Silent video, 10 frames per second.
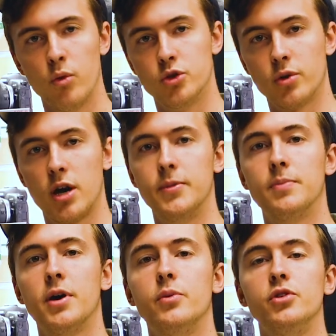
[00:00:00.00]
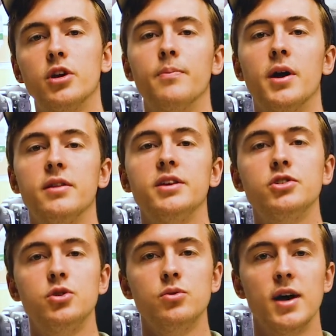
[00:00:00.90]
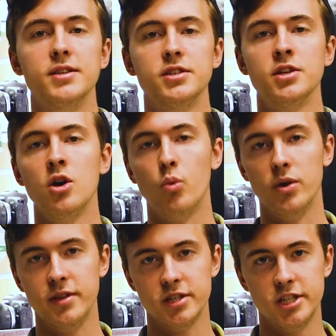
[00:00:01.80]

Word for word: which will come into play when you compare these two lenses with the